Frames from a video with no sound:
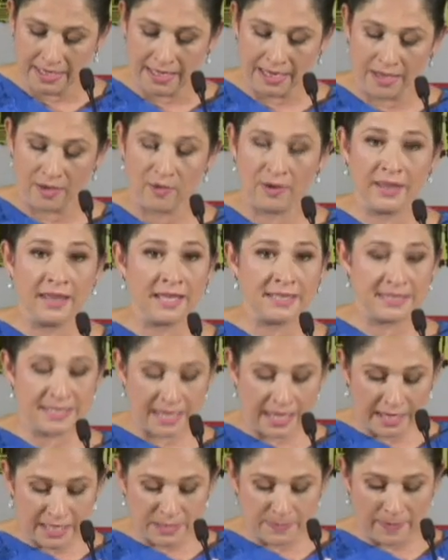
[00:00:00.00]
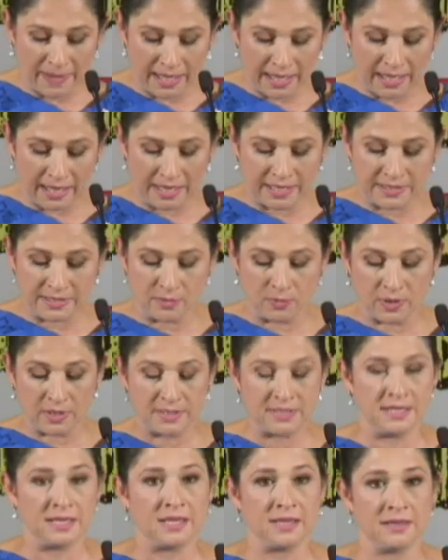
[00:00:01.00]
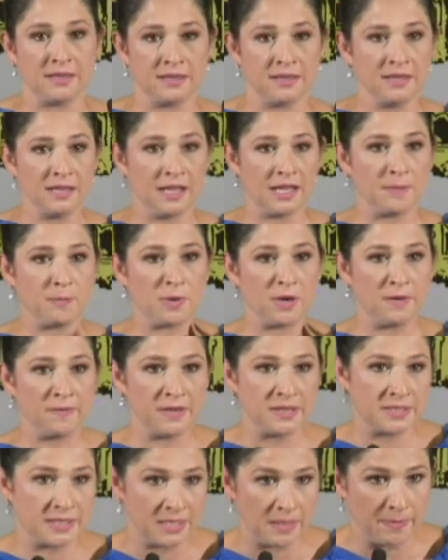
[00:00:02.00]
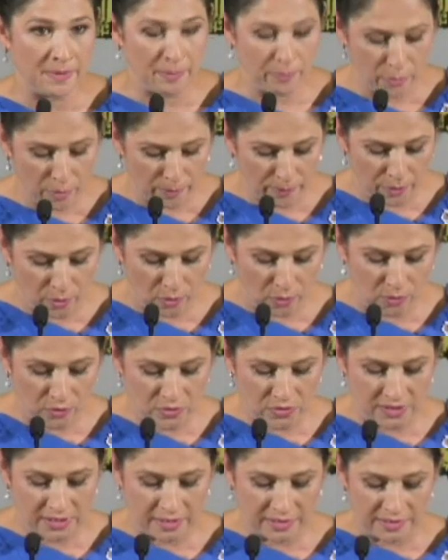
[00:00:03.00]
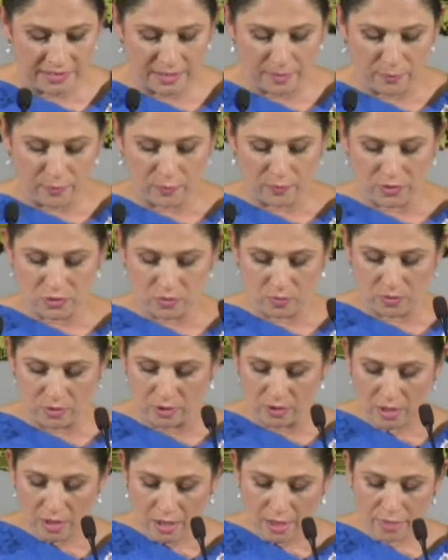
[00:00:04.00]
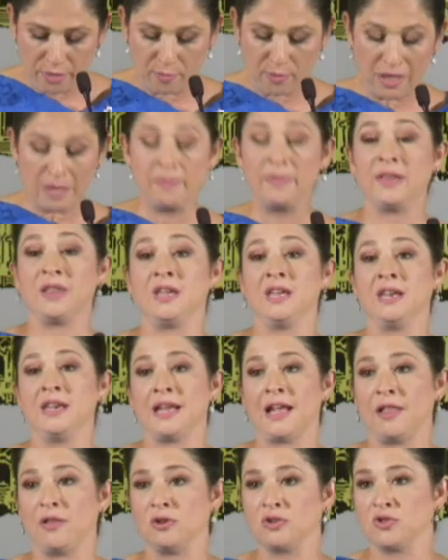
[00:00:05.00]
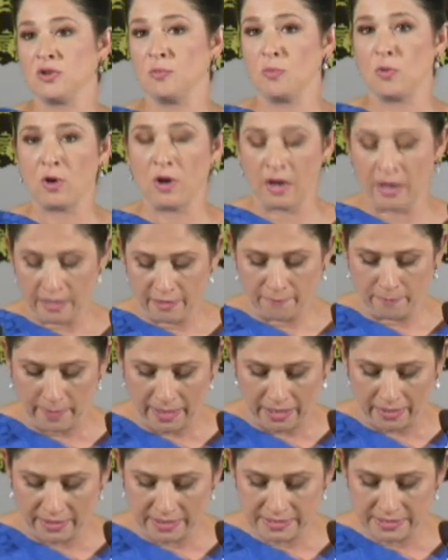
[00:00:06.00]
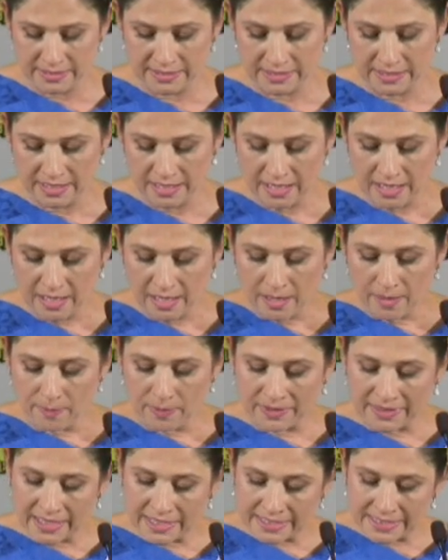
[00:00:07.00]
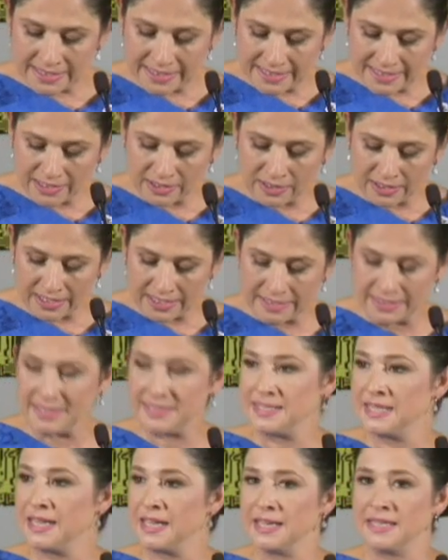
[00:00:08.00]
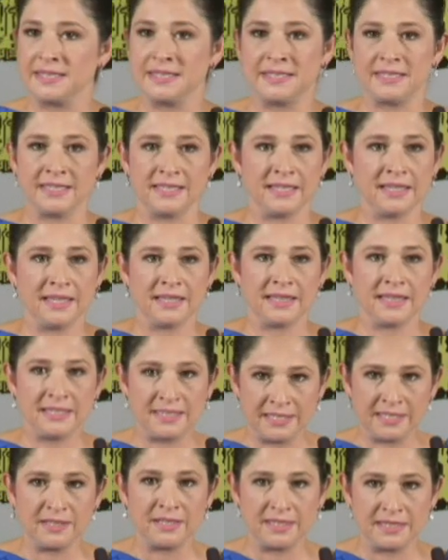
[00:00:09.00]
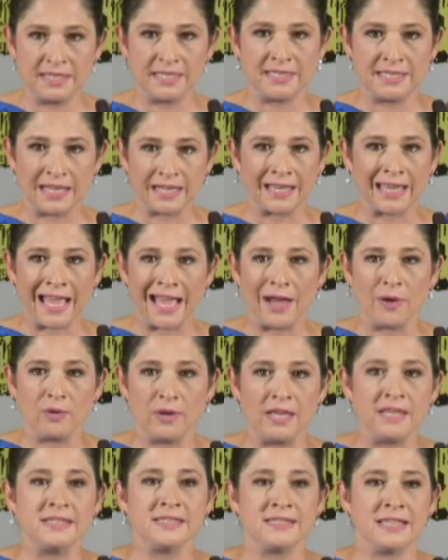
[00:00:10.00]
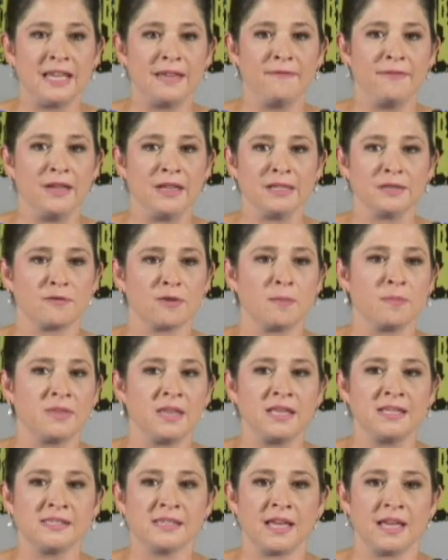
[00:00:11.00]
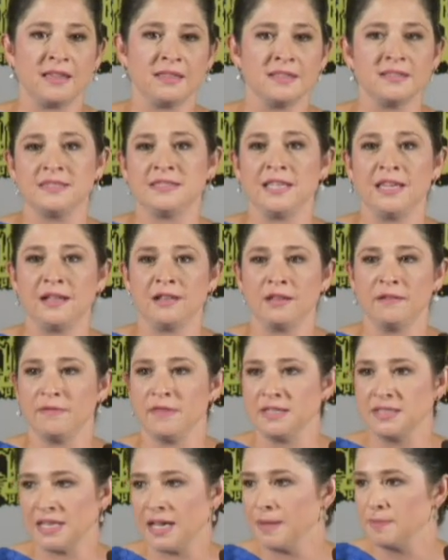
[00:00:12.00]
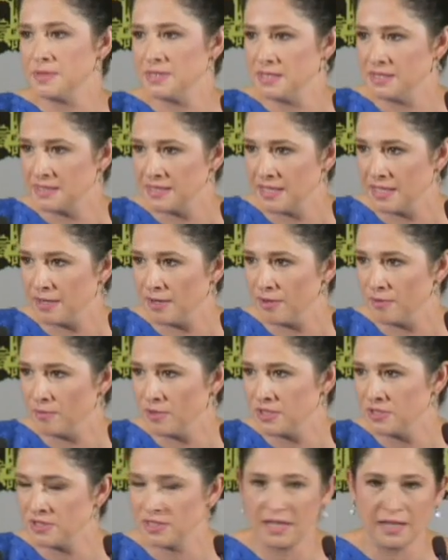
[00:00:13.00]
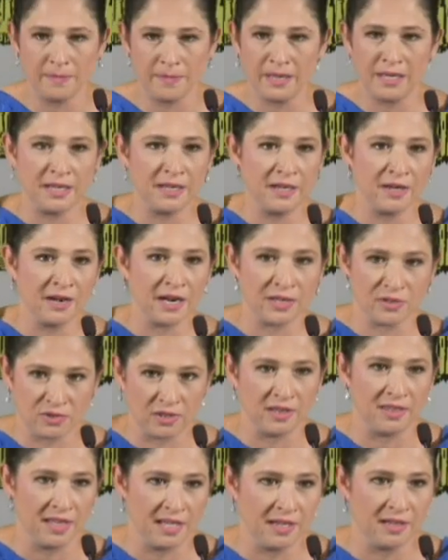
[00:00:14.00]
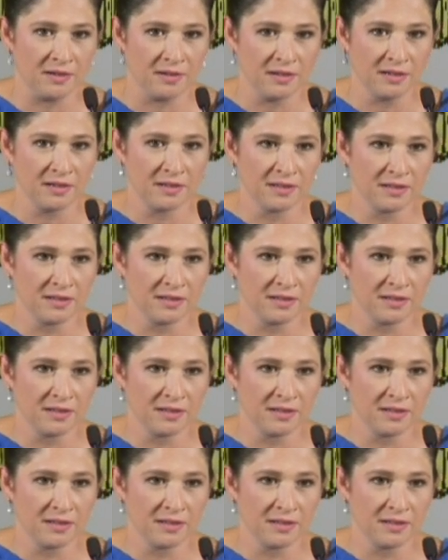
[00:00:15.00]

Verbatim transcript: Now, that's not as bad as the ones that had previously been proposed, uh, some of which were $3 billion or more out of balance, but they still insist. They still insist on counting savings from things like the sale of the Thompson Center, which anybody in here actually think